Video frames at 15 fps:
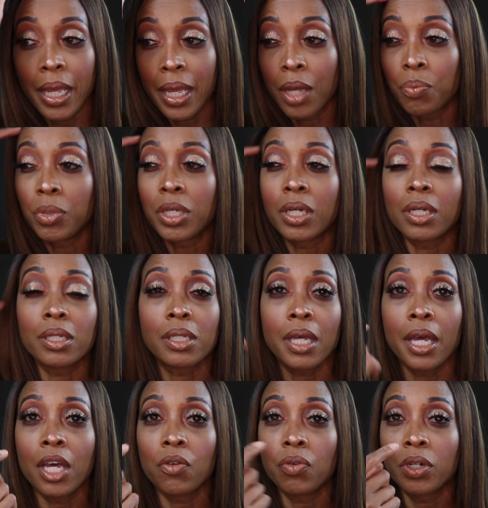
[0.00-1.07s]
And because I
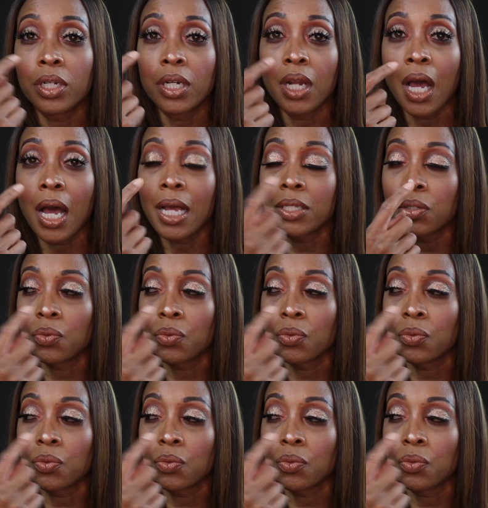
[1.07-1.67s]
have hooded eyes,